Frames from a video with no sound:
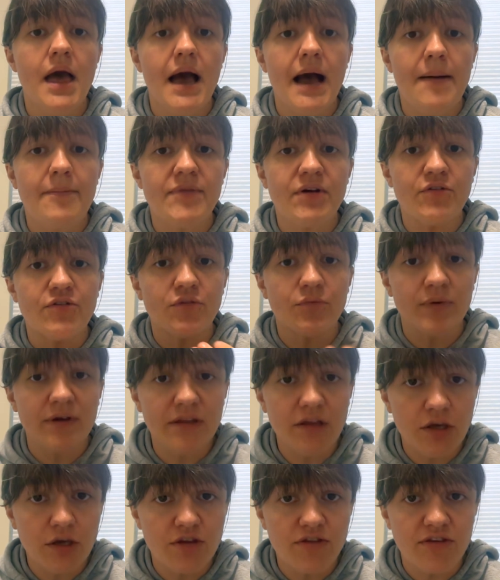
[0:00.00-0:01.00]
Um, there's a
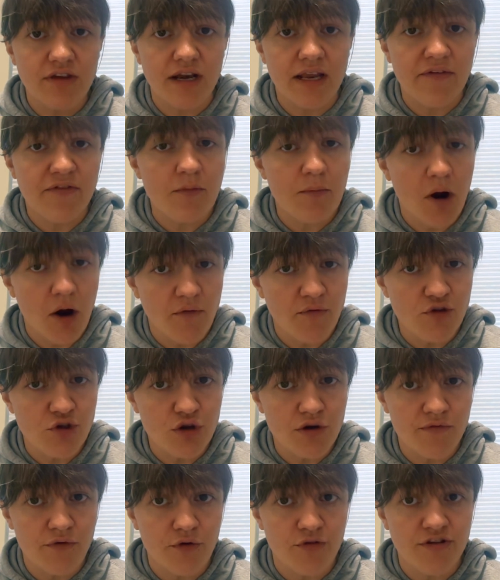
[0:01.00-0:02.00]
really good study from Harvard
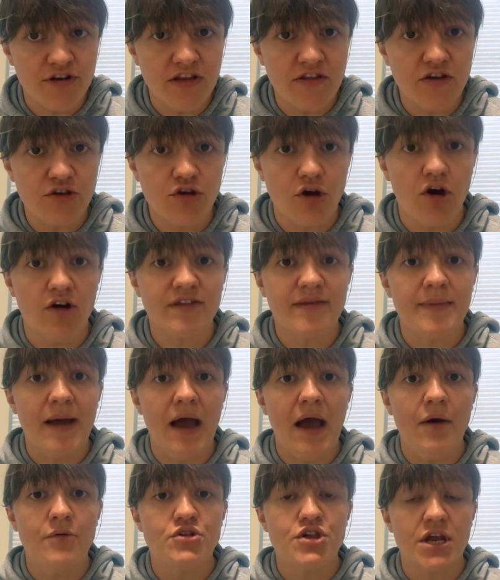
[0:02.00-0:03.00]
University that talks
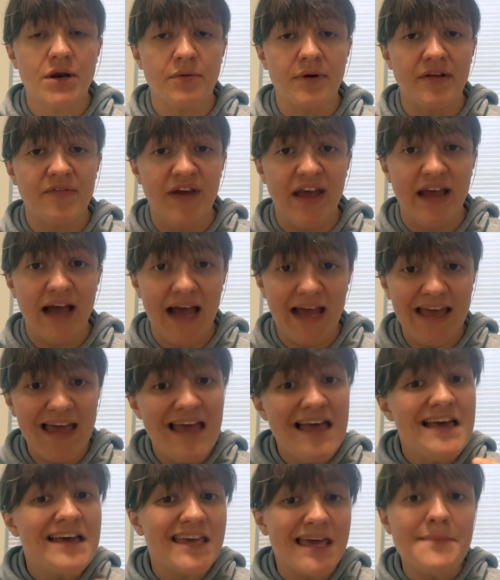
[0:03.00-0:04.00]
about how generative AI
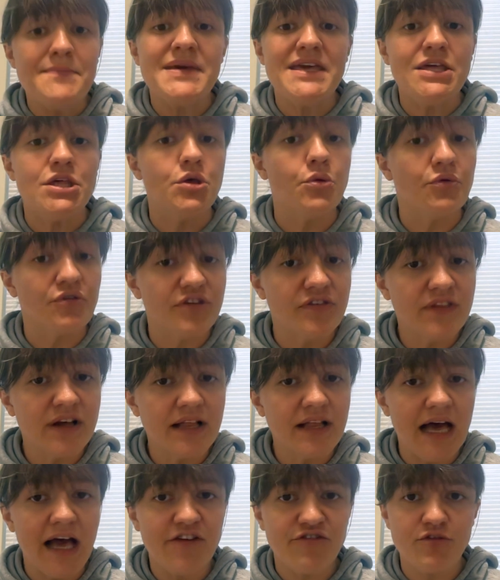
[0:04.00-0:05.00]
can be used in the
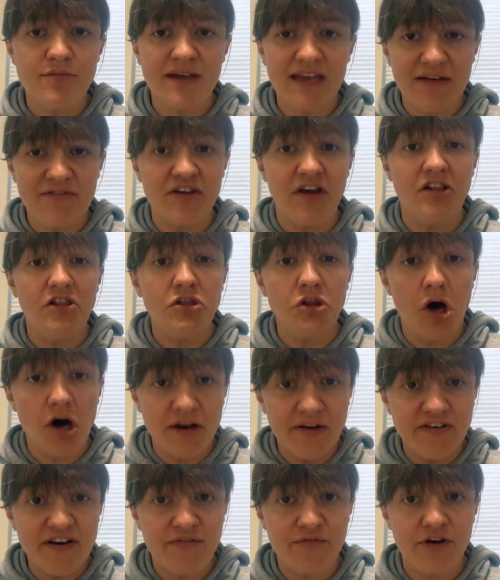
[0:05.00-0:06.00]
classroom. It gives a lot
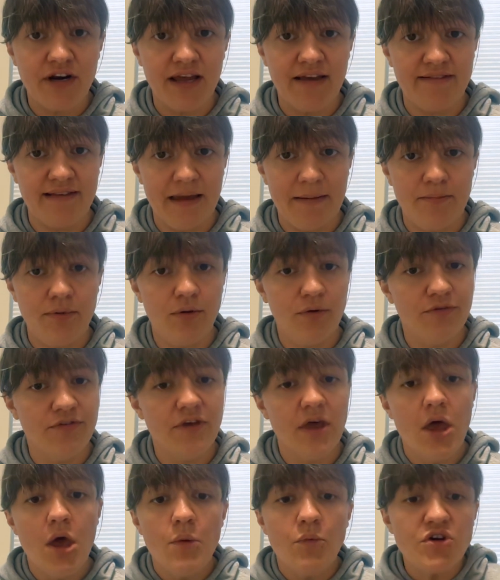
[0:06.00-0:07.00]
of different examples,
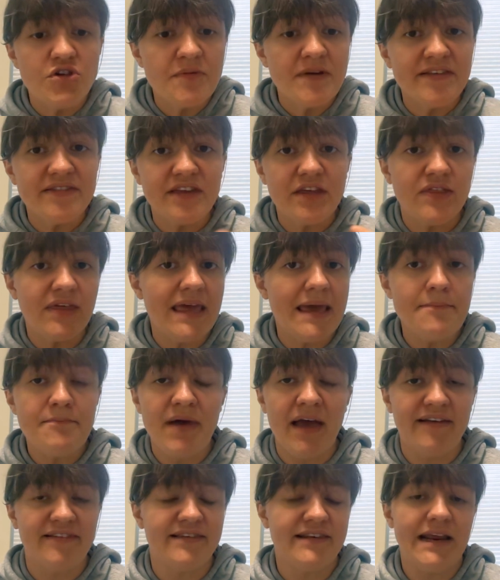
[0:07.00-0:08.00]
which means that the
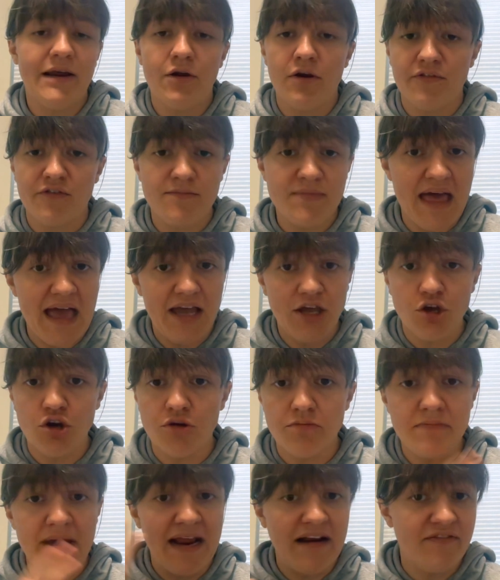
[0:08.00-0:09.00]
impact scenario from that
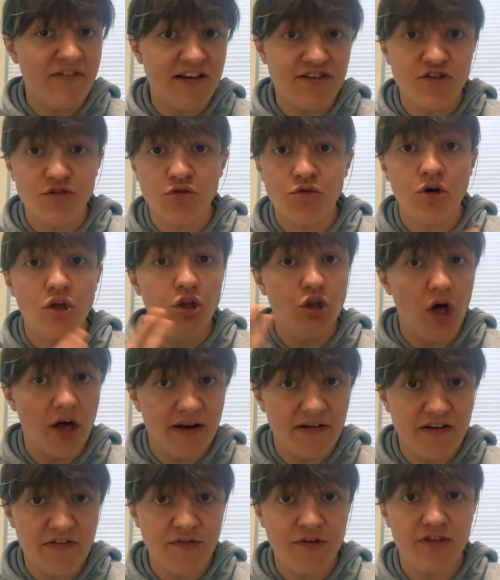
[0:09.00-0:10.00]
could manifest into a lot
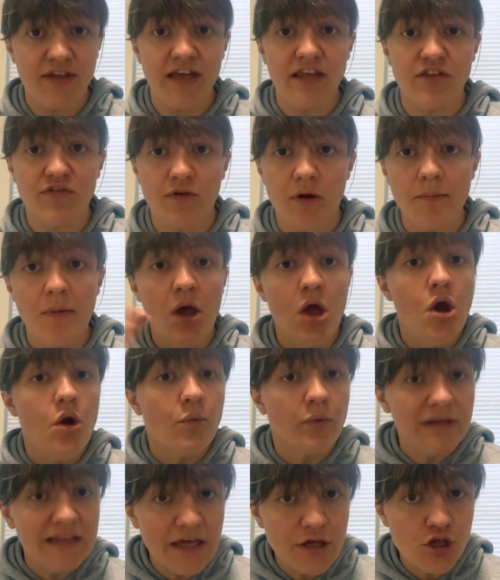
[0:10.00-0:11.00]
of different things from
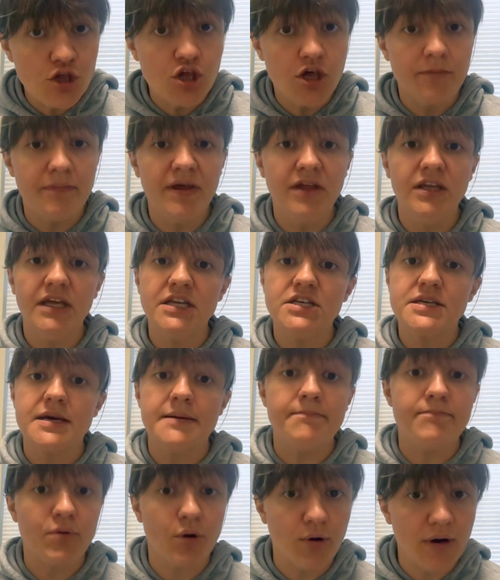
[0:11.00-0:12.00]
relationship building to
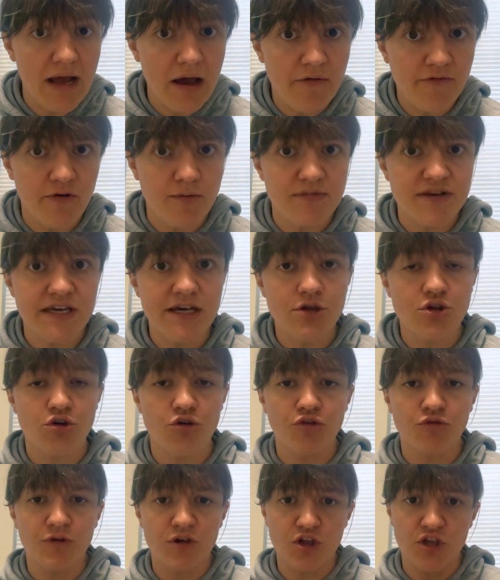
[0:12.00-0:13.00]
burnout from
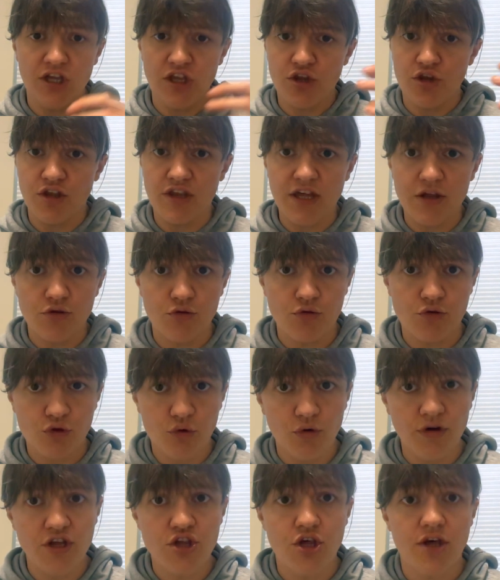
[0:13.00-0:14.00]
teachers, which leads to teacher
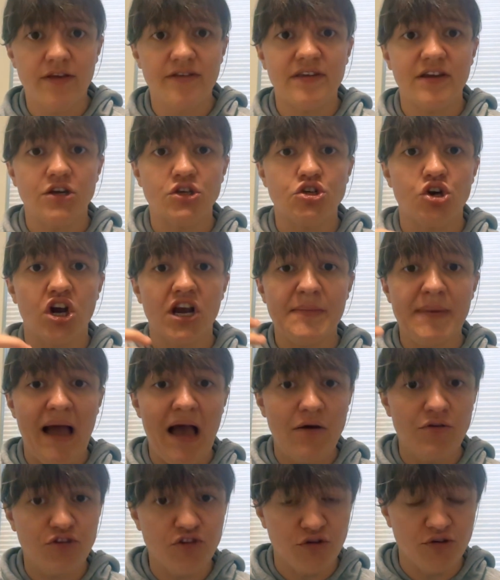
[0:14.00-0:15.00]
shortages. It could talk about
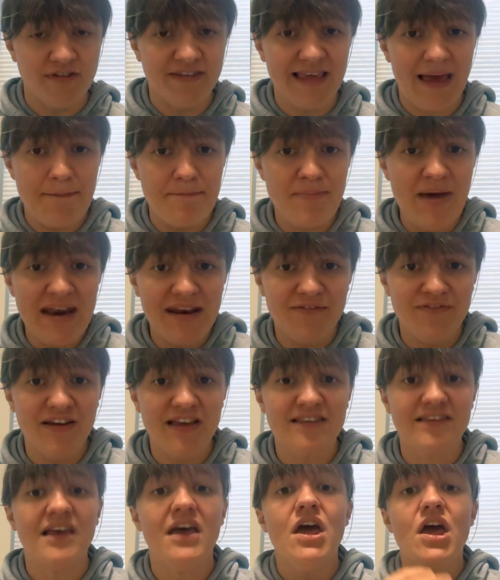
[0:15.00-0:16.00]
how students get
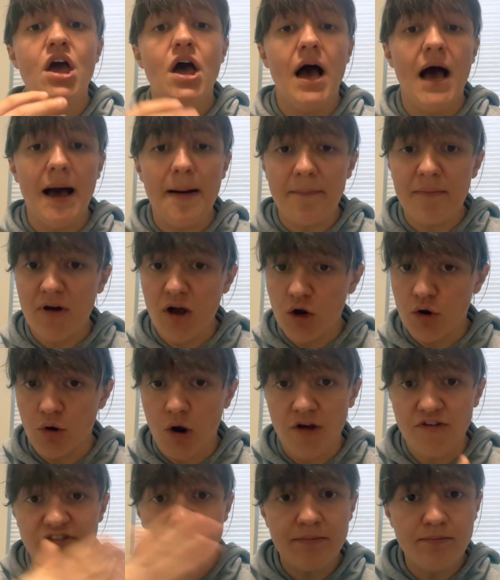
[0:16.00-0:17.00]
benefits um,
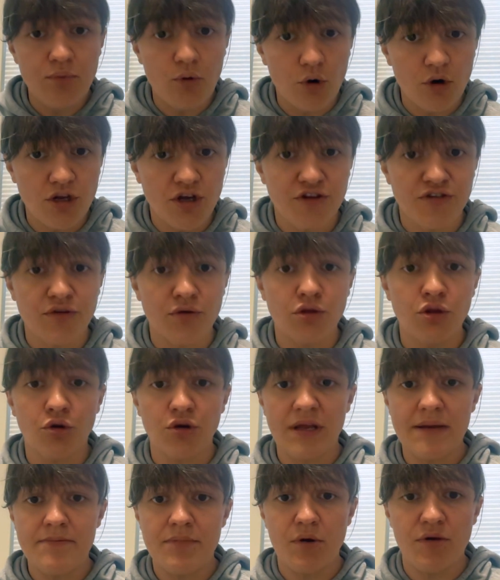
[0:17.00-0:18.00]
across the board because they're
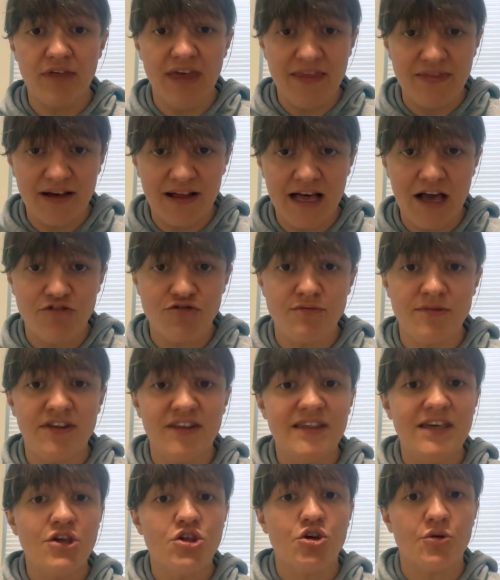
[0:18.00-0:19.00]
learning both in the classroom with a
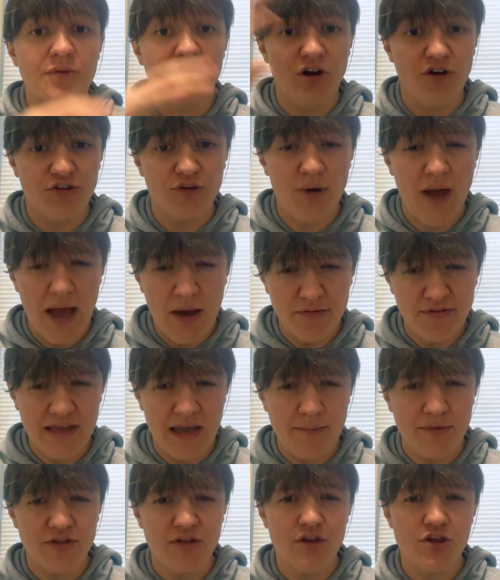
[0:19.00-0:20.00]
teacher, but also
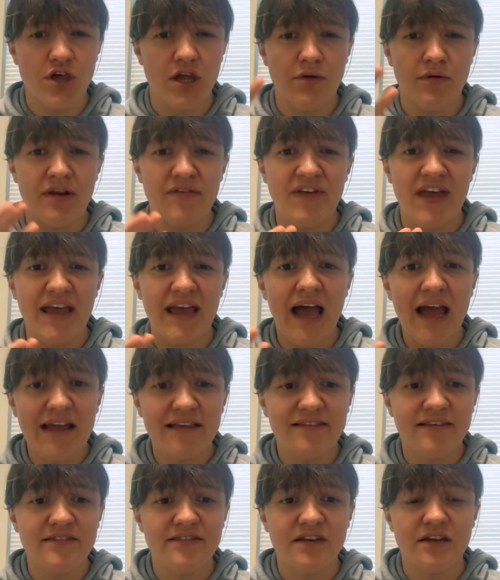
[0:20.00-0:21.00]
outside with the generative AI AI
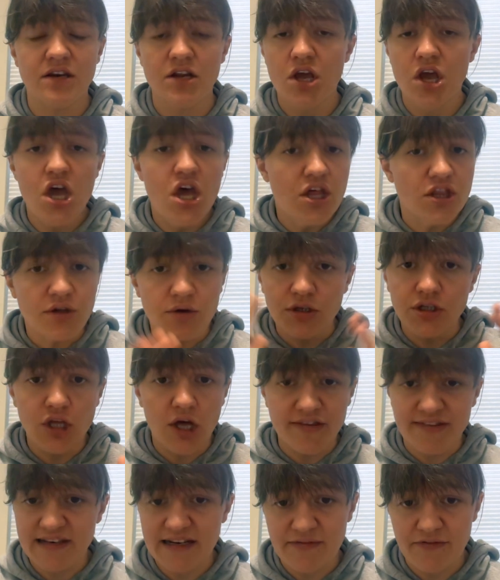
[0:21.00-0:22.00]
assistant, there are
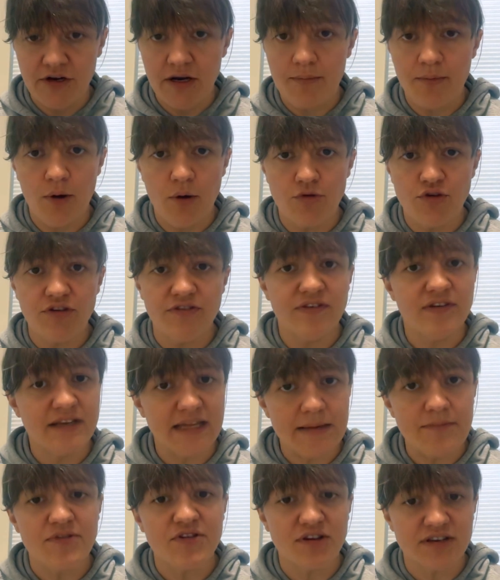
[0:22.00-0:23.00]
lots of different approaches that
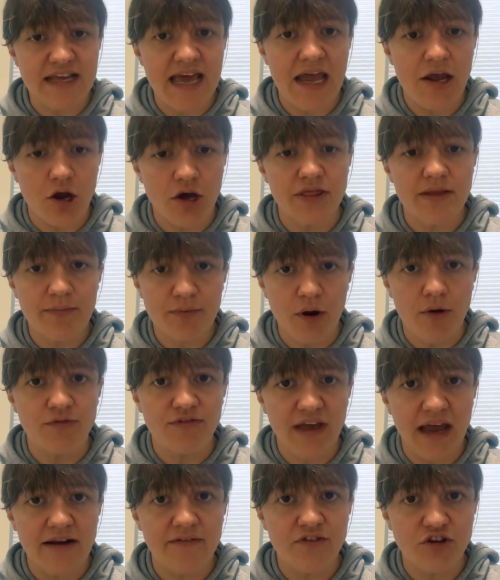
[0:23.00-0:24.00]
teams could take on the pro
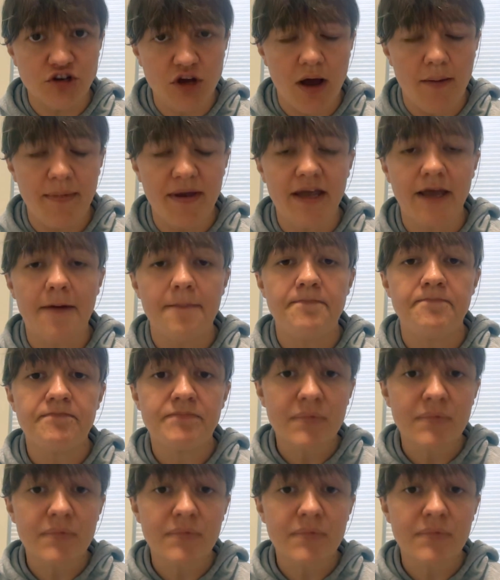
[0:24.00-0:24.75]
side of the topic